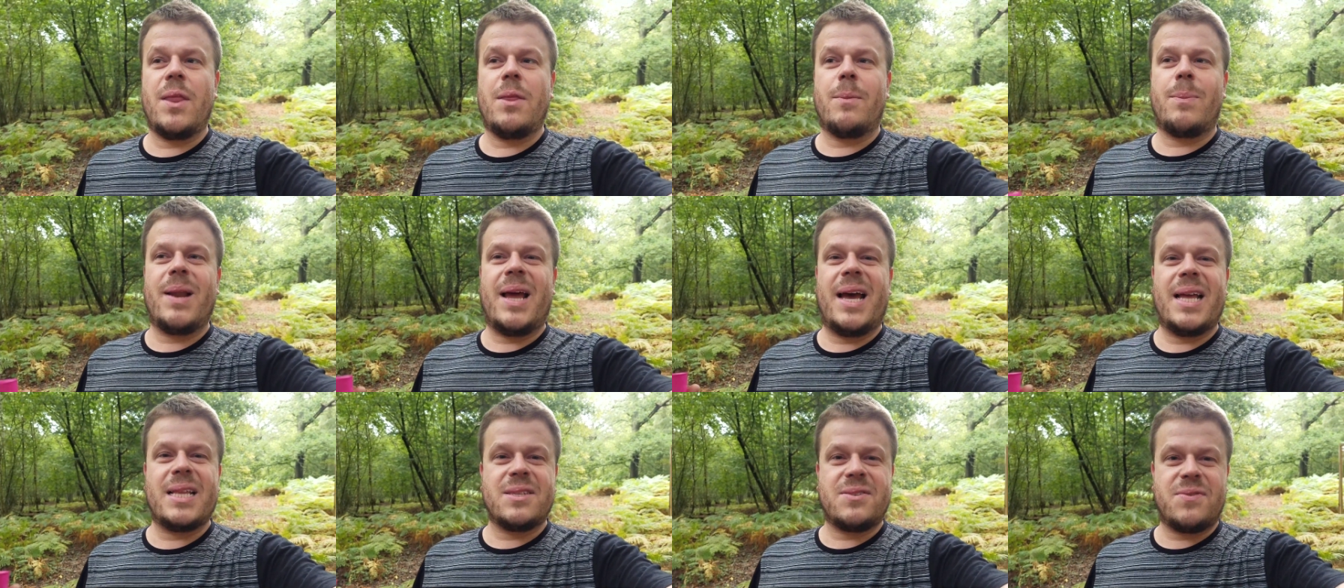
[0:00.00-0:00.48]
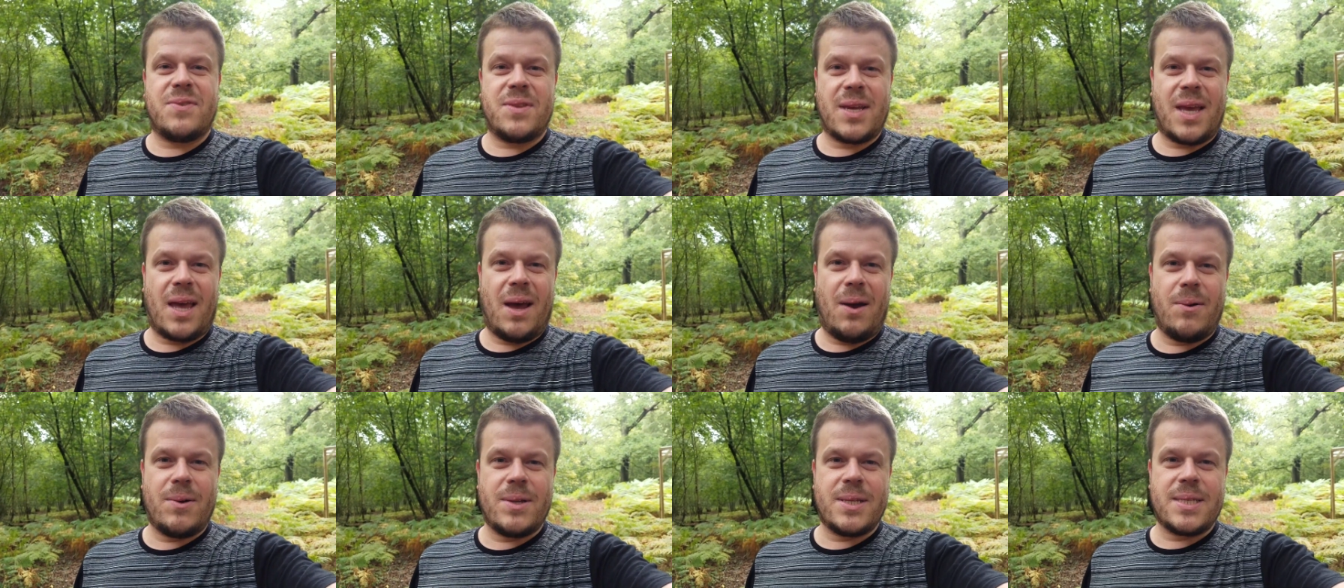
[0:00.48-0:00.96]
the plans for the
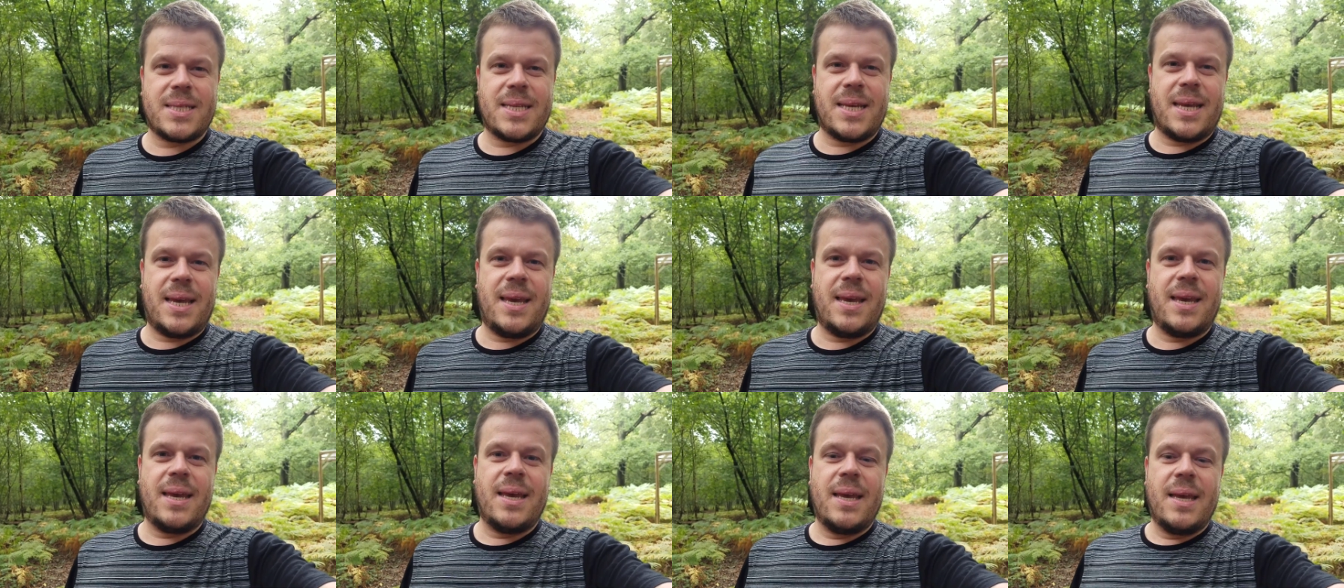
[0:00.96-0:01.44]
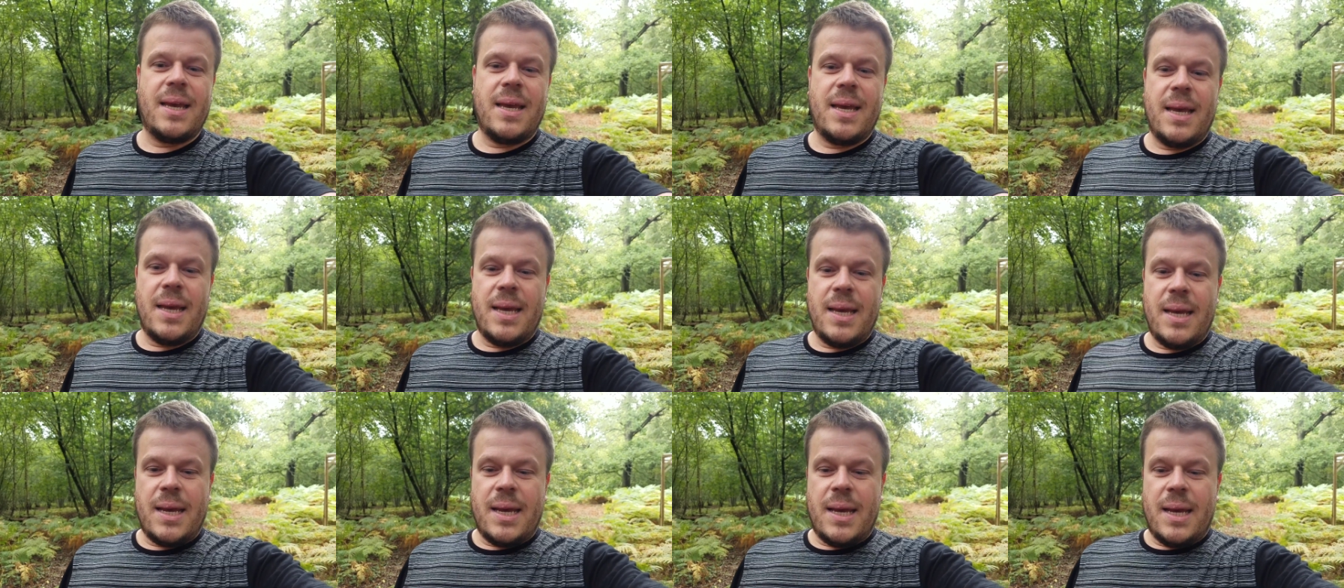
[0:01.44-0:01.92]
currency,
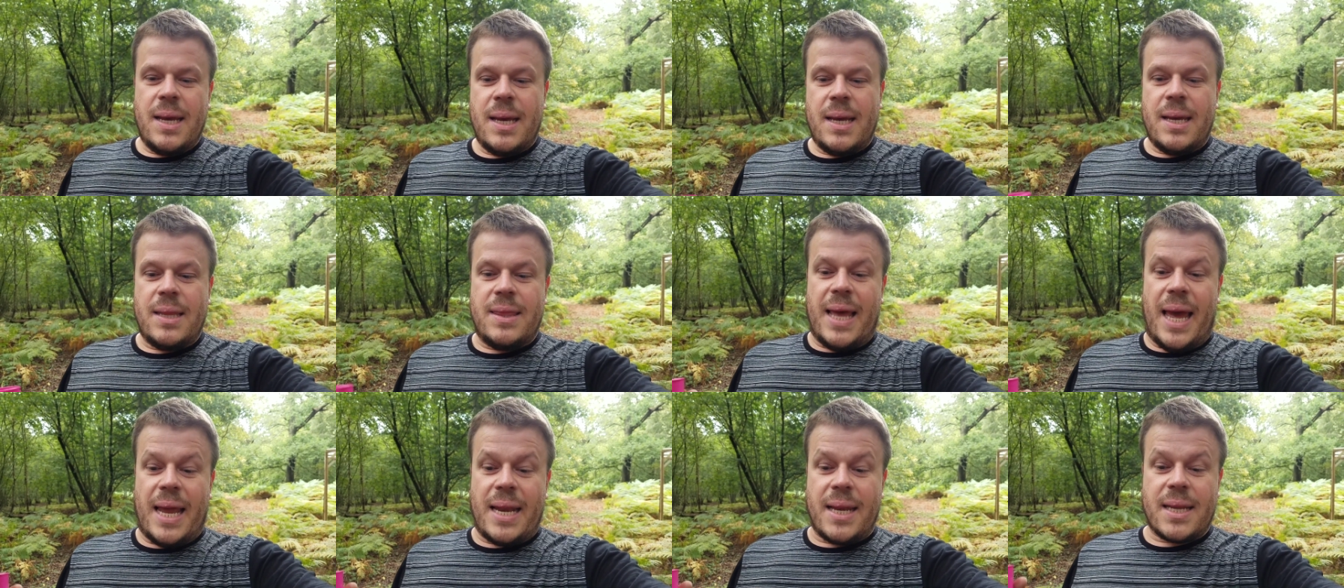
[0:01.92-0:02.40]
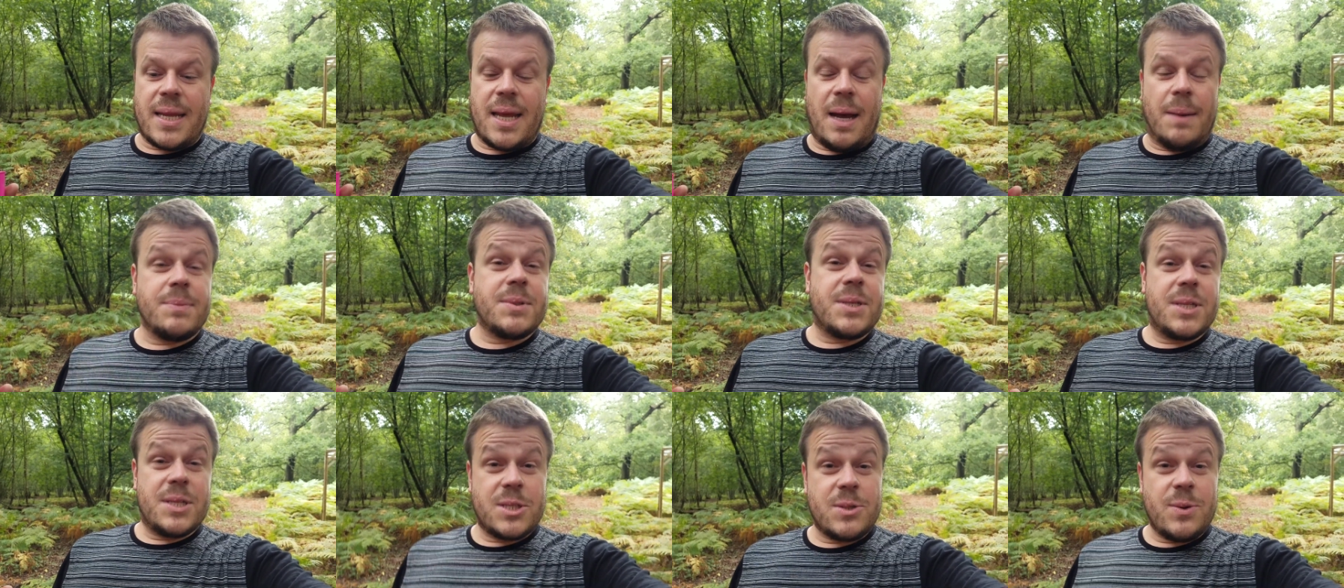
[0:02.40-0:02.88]
then
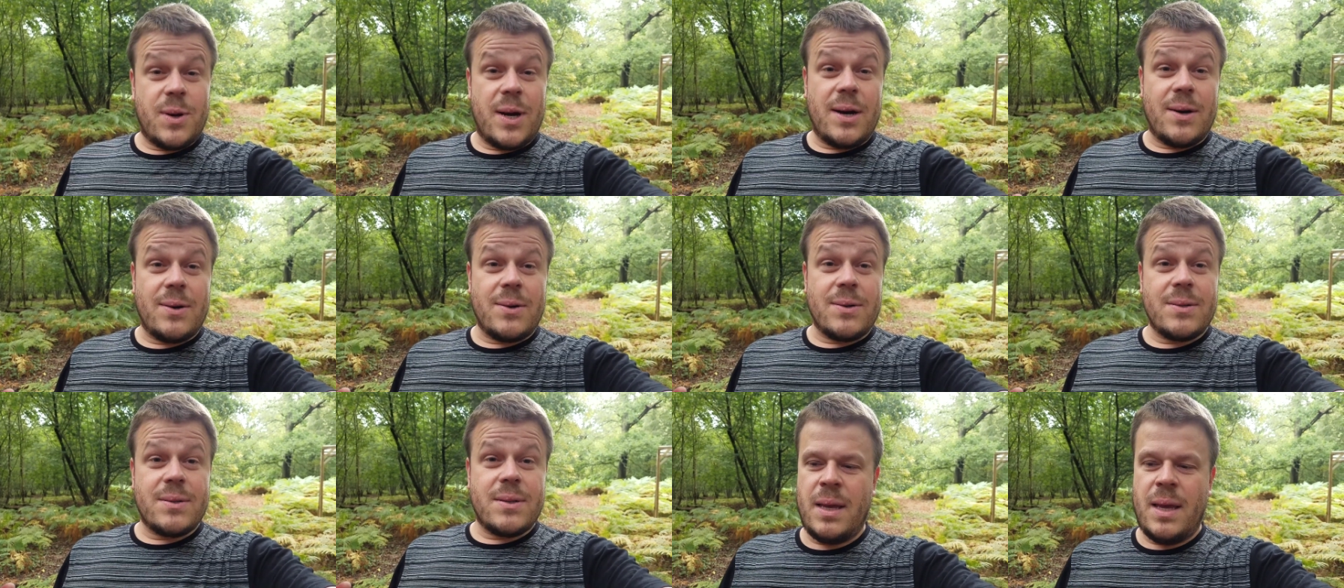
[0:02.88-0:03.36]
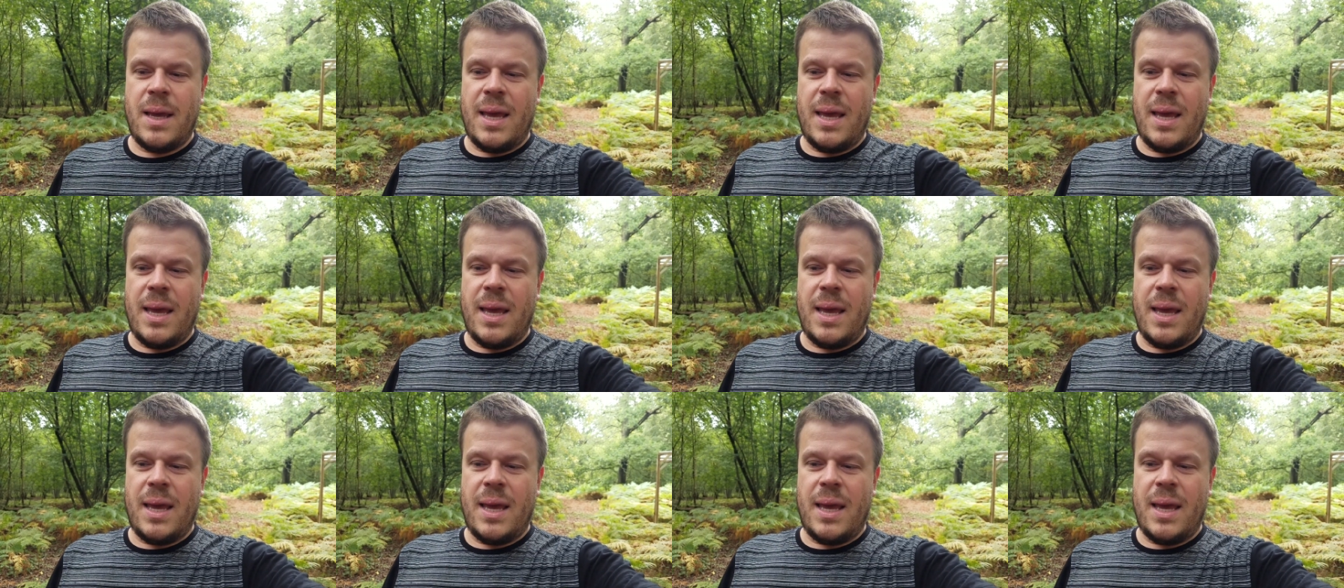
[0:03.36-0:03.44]
come to the Swell.